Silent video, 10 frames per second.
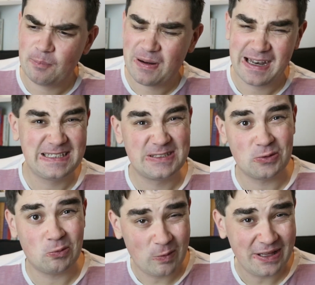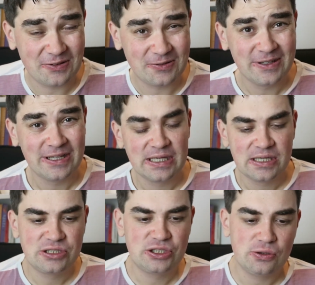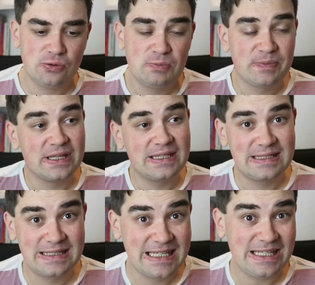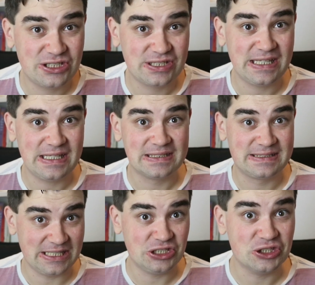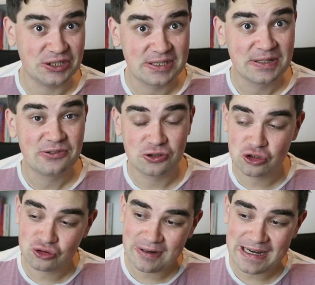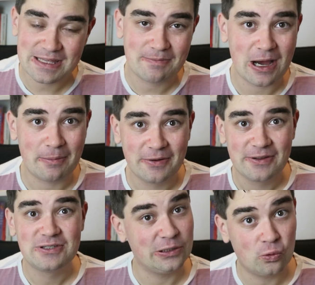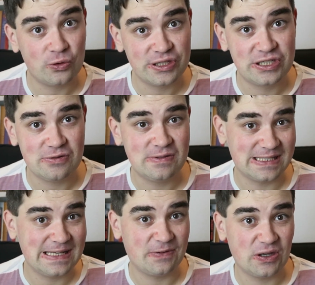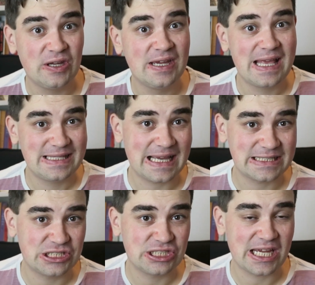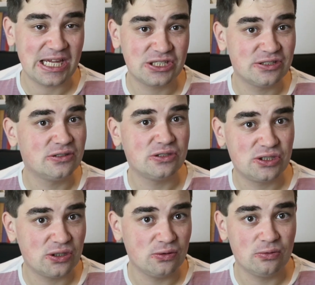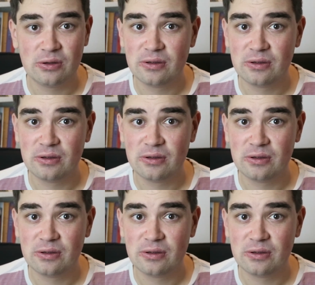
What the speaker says: political will to teach these teachers, to train them up in order to deliver sex education to